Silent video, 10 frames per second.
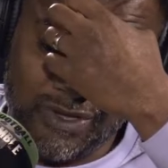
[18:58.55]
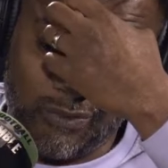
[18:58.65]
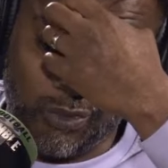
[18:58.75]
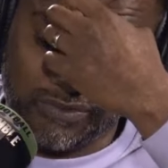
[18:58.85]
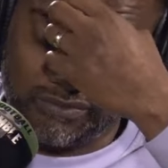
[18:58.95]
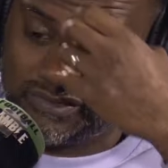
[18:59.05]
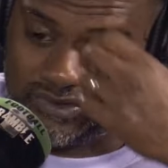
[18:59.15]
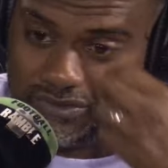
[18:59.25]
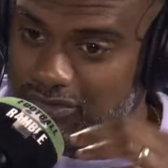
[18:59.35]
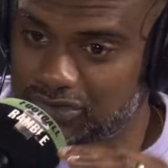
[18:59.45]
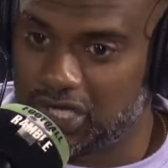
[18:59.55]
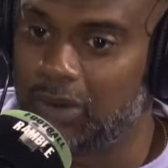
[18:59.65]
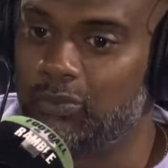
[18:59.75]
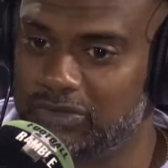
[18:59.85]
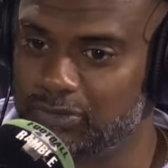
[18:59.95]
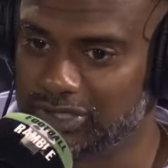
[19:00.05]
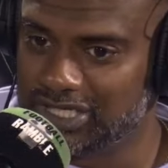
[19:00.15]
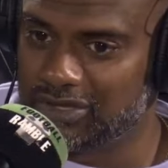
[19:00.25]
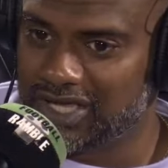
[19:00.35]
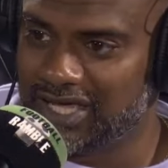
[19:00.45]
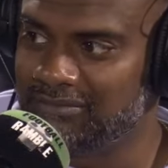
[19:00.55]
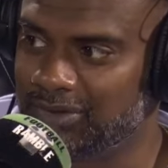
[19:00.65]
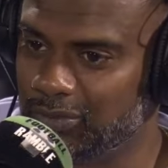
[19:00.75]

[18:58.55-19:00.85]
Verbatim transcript: were done with Mourinho then, but